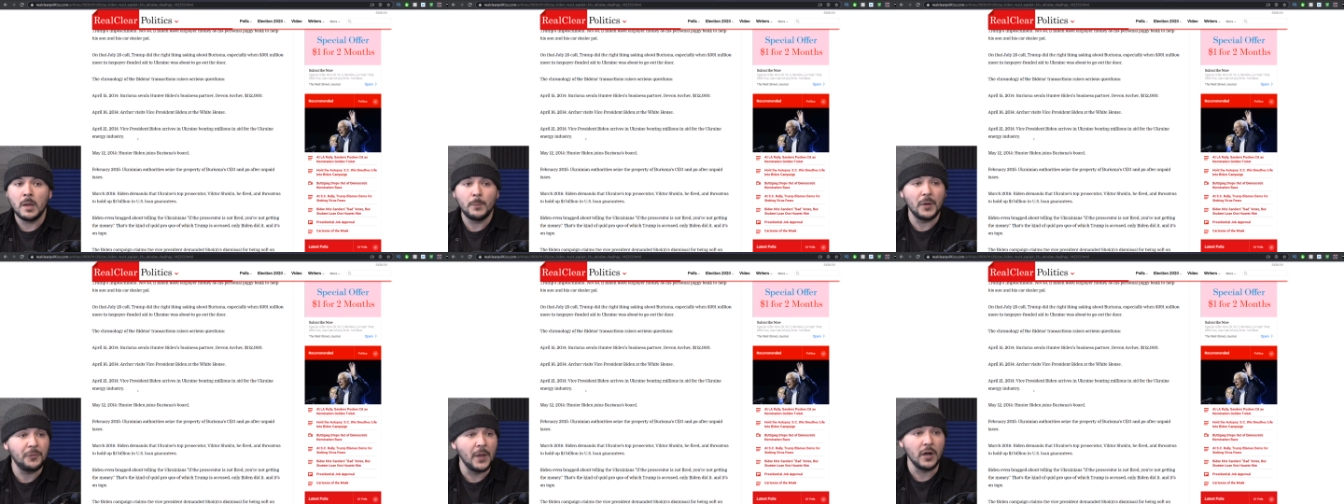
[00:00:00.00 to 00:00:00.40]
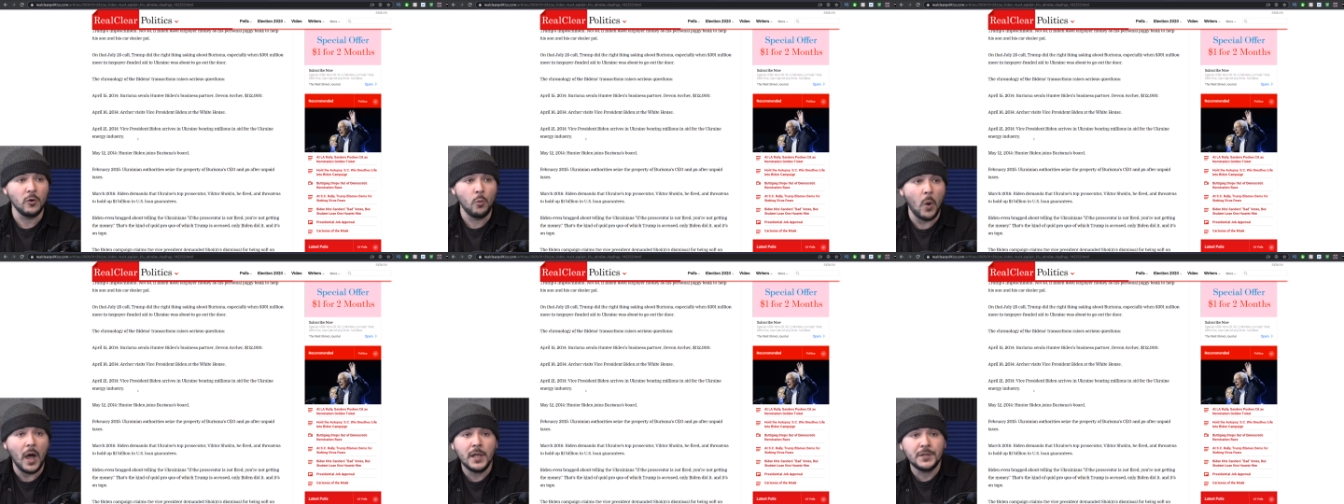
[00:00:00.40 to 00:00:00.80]
but there
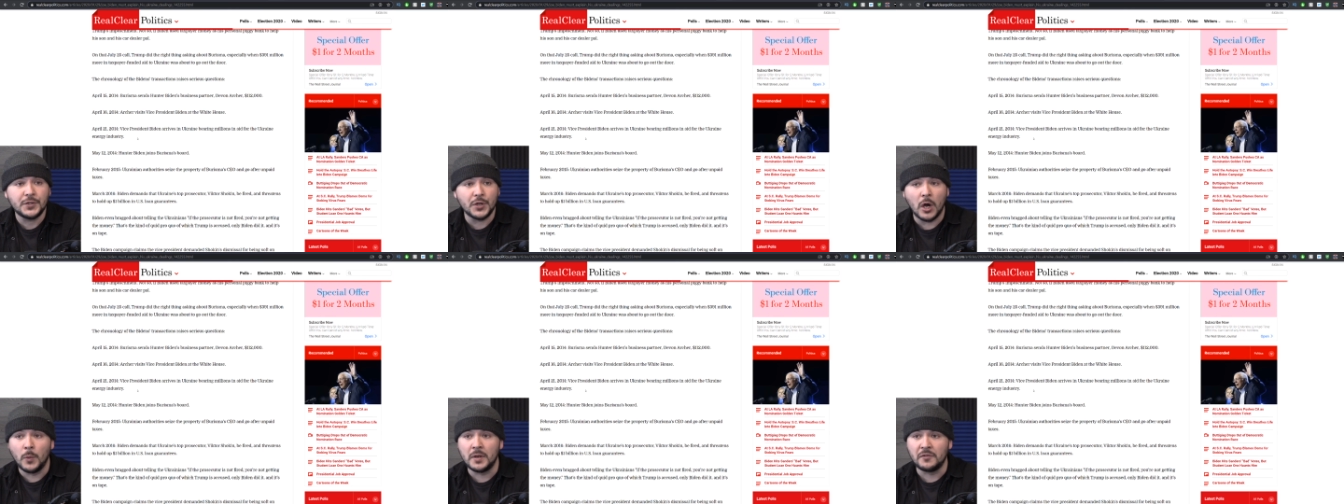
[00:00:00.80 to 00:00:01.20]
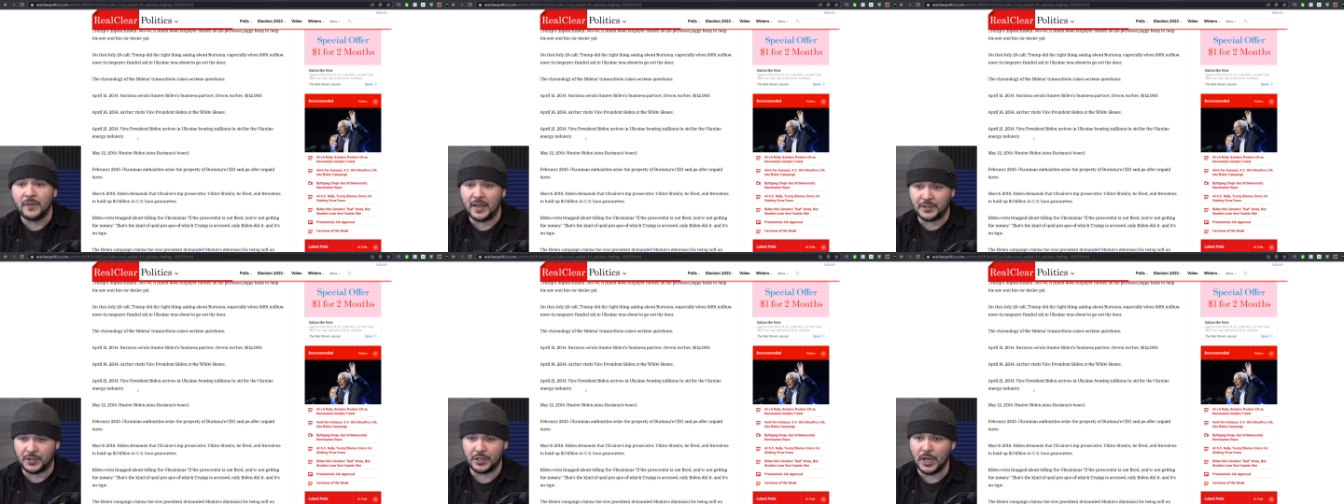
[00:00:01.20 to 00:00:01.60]
was no
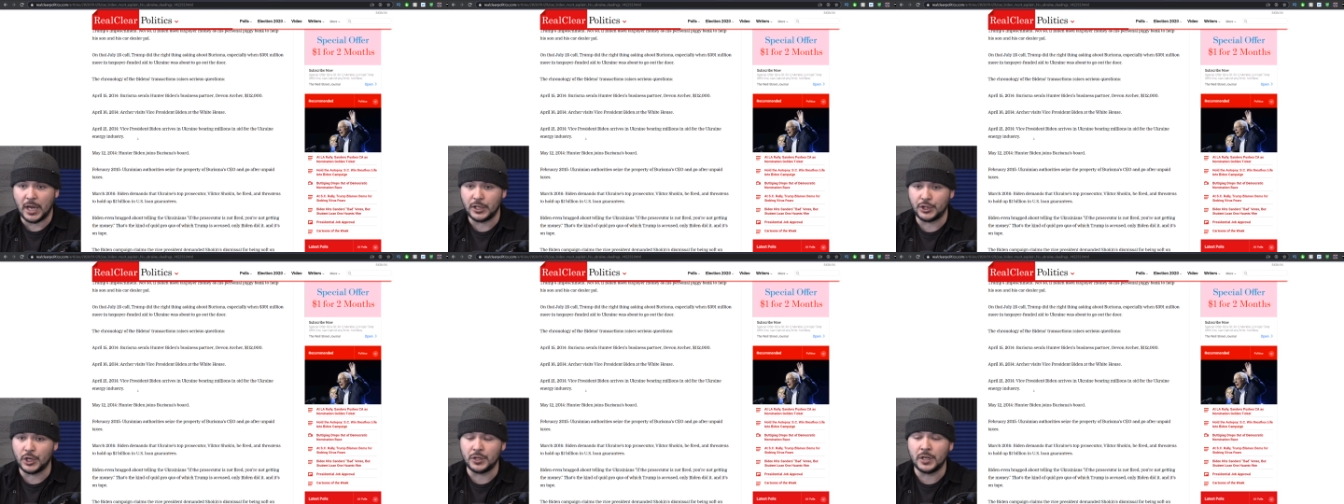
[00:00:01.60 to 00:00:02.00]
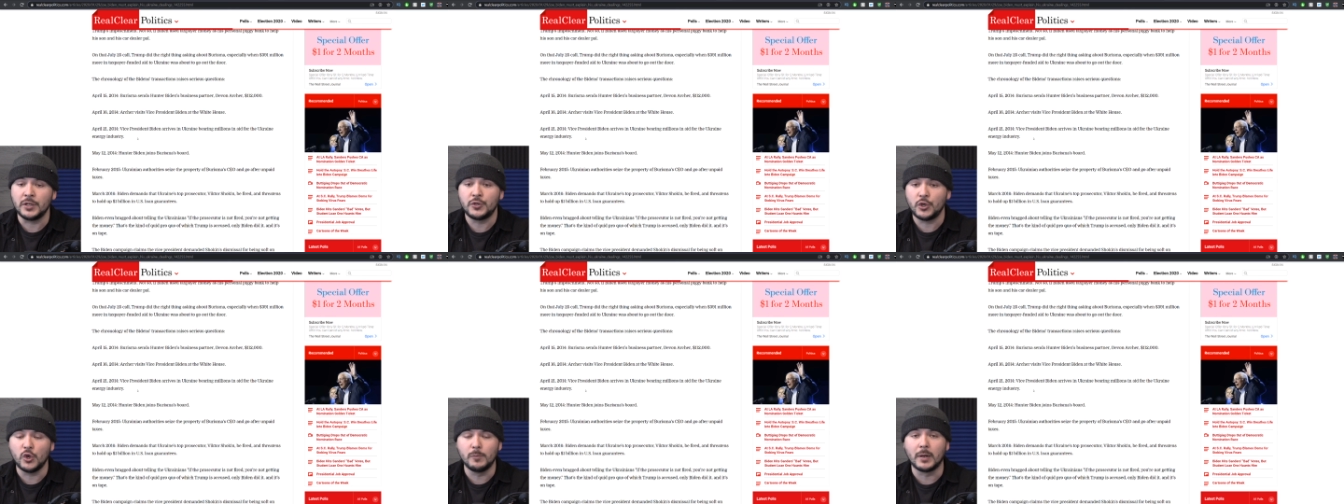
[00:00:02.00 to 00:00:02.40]
investigation
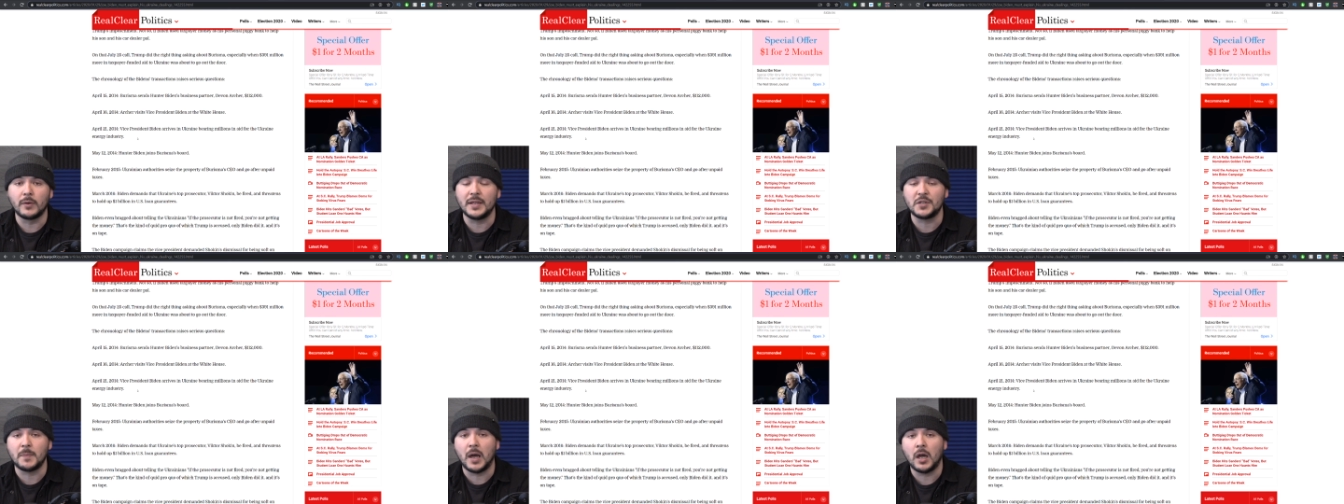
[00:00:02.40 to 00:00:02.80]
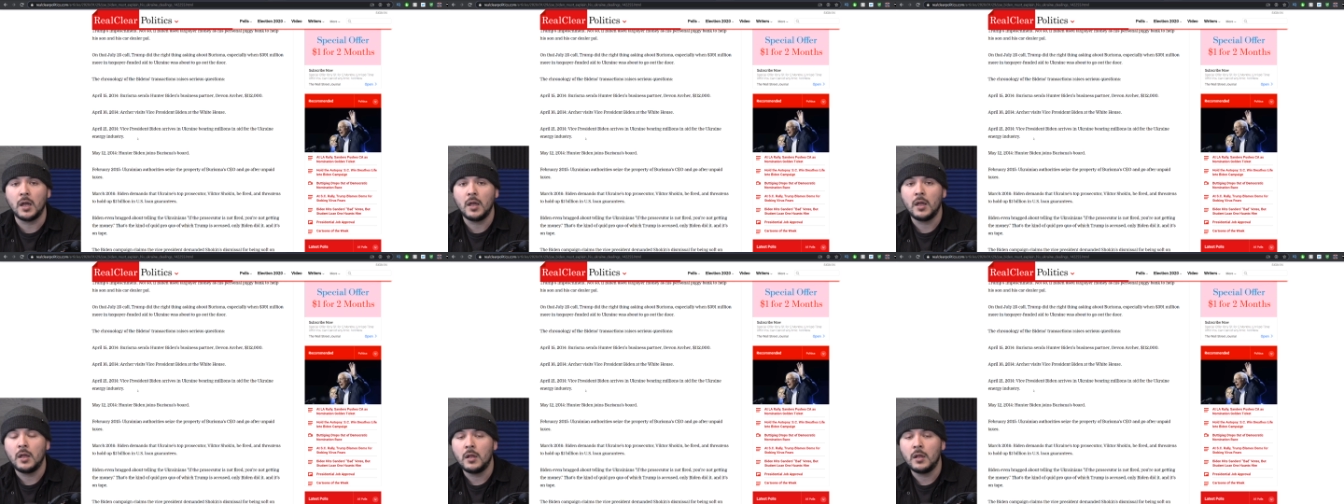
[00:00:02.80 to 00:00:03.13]
into Burisma.